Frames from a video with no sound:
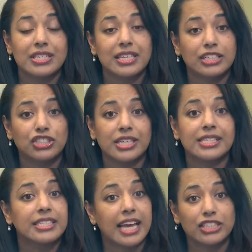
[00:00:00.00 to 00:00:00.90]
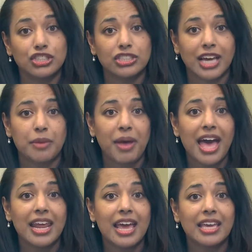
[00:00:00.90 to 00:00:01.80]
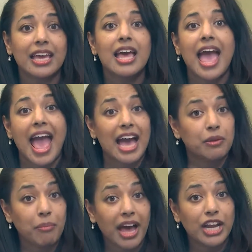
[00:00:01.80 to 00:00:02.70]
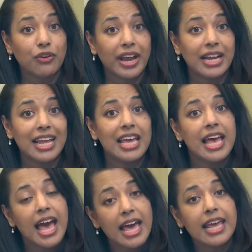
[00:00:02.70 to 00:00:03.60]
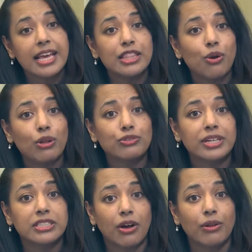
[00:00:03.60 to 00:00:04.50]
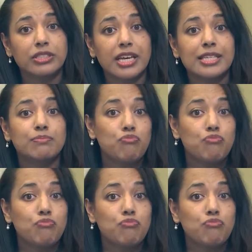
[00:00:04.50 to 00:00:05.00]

such as tension type headache and migraine, headache in the older adult is